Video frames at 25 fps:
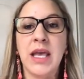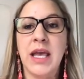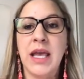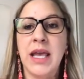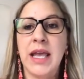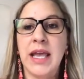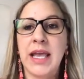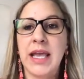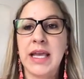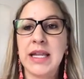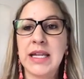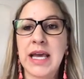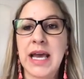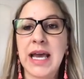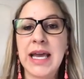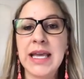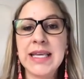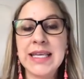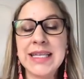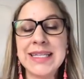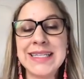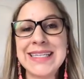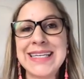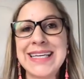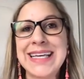And I
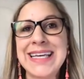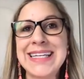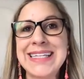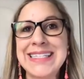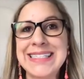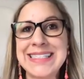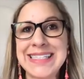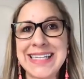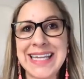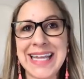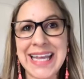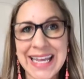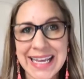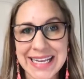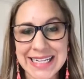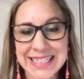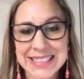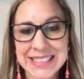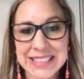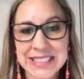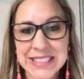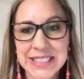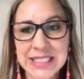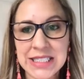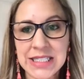can connect
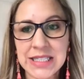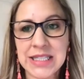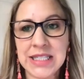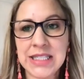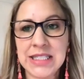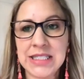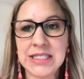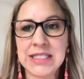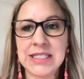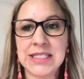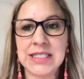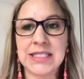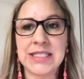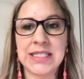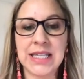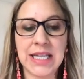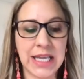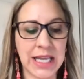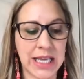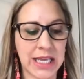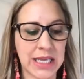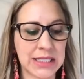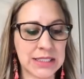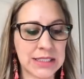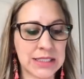these
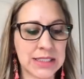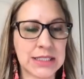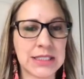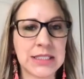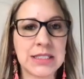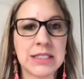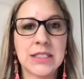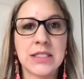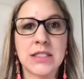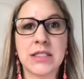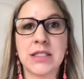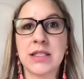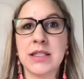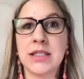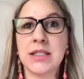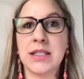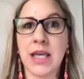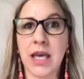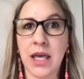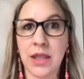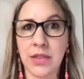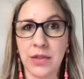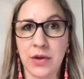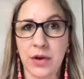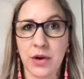states
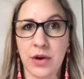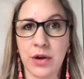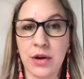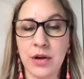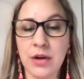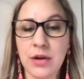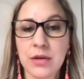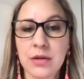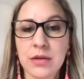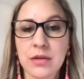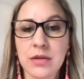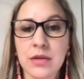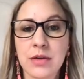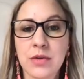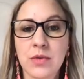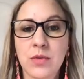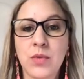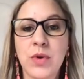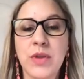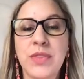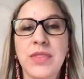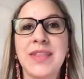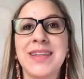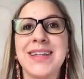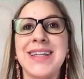together
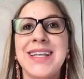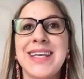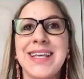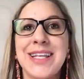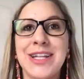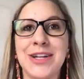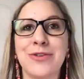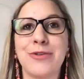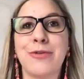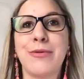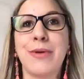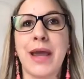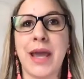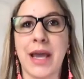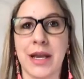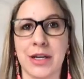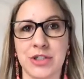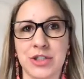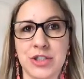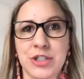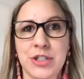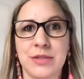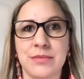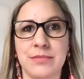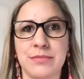with an
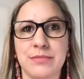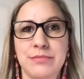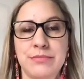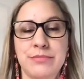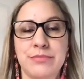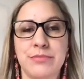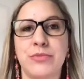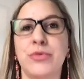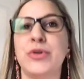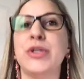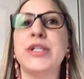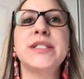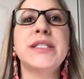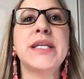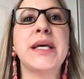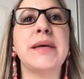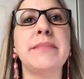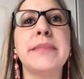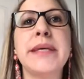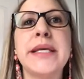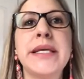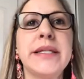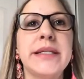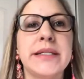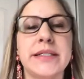interaction. What does that
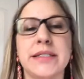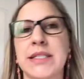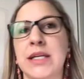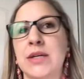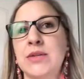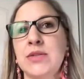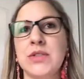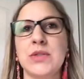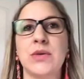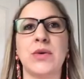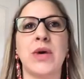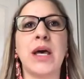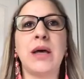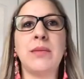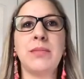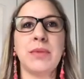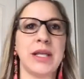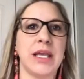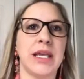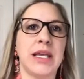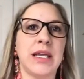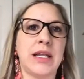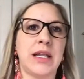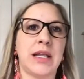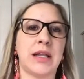mean? It sounds so
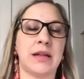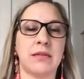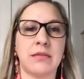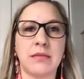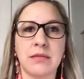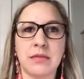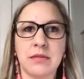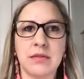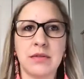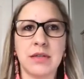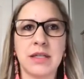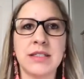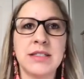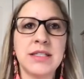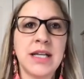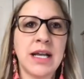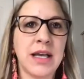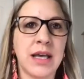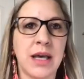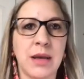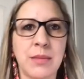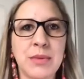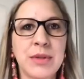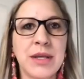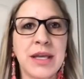complicated. It's not
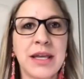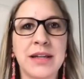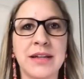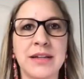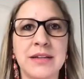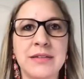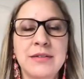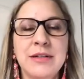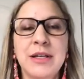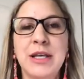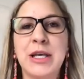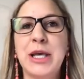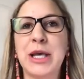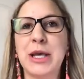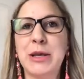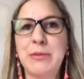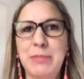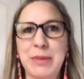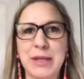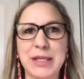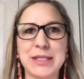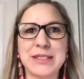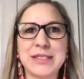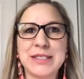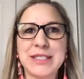complicated. It
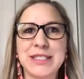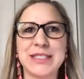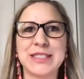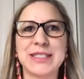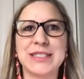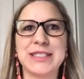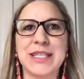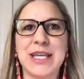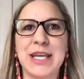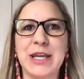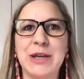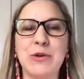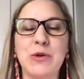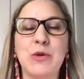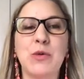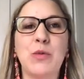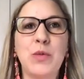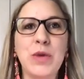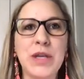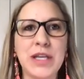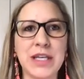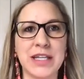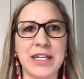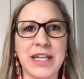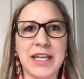basically is saying we
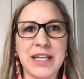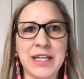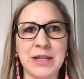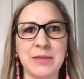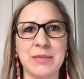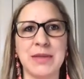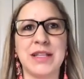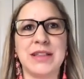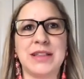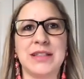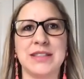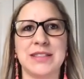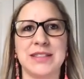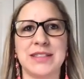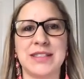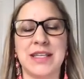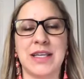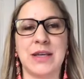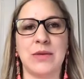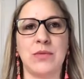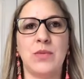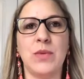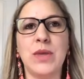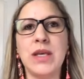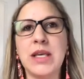can animate this
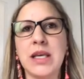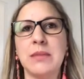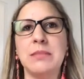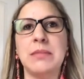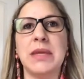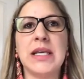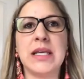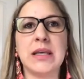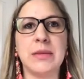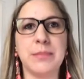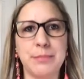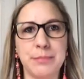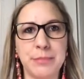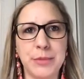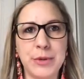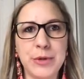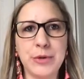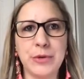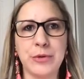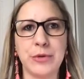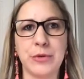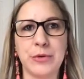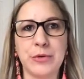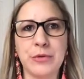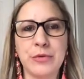thing. We can make it
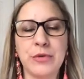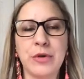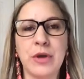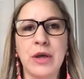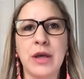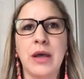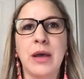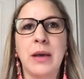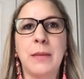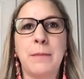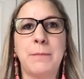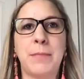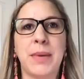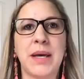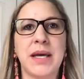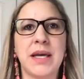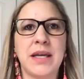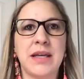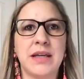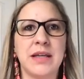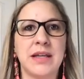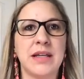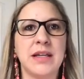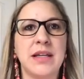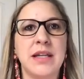move by
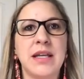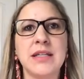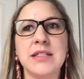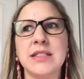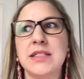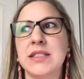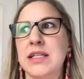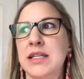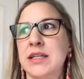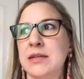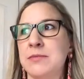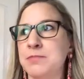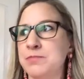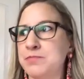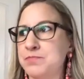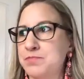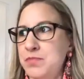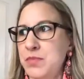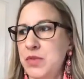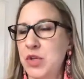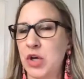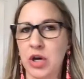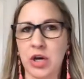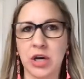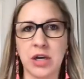connecting
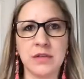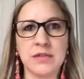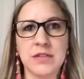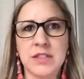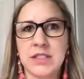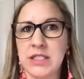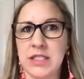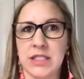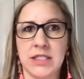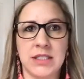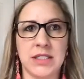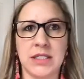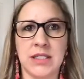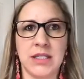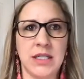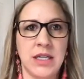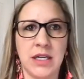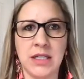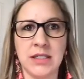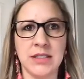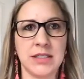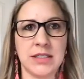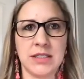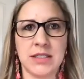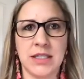the off state to the
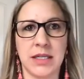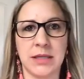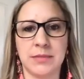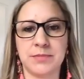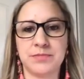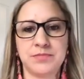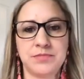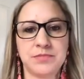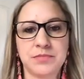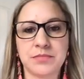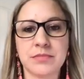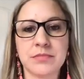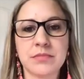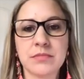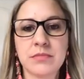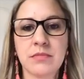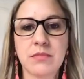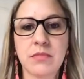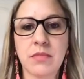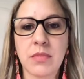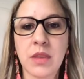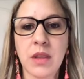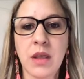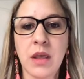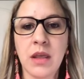on state.
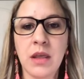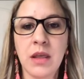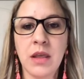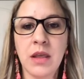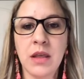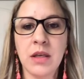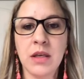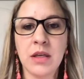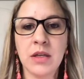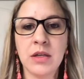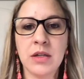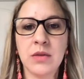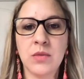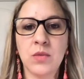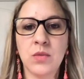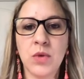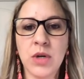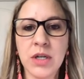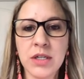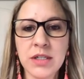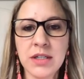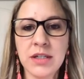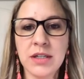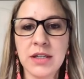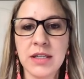
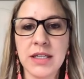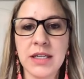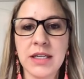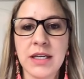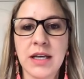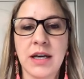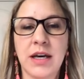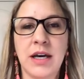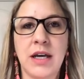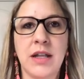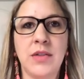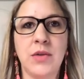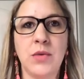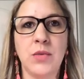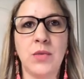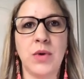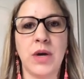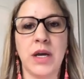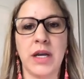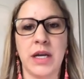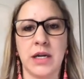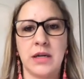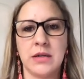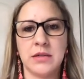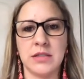One click on the
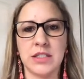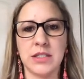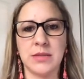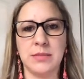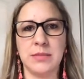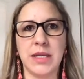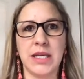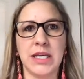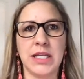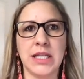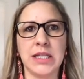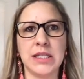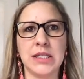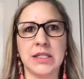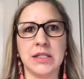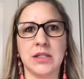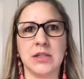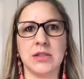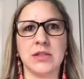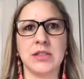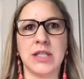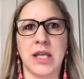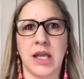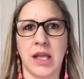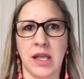wire to make a
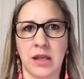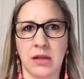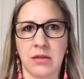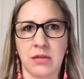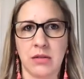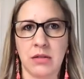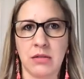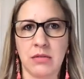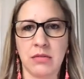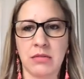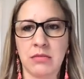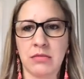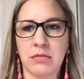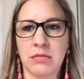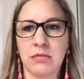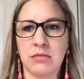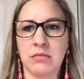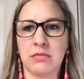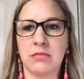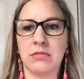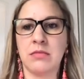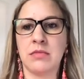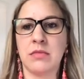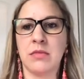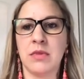little tail.
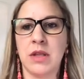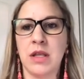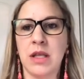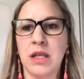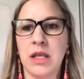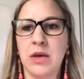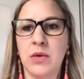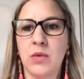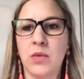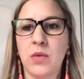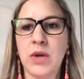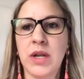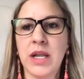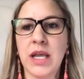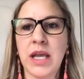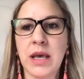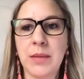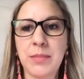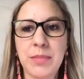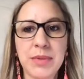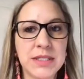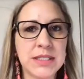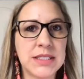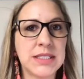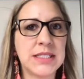What
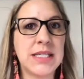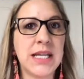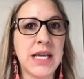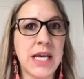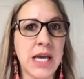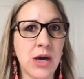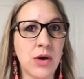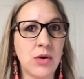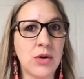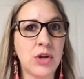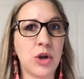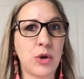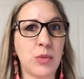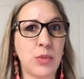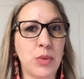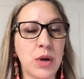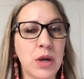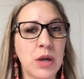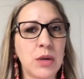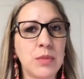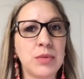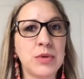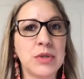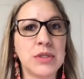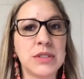happens now in our
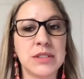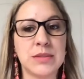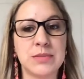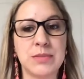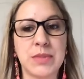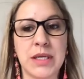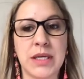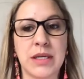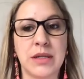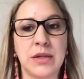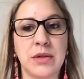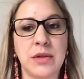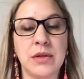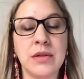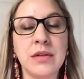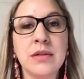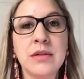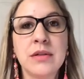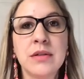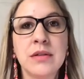properties panel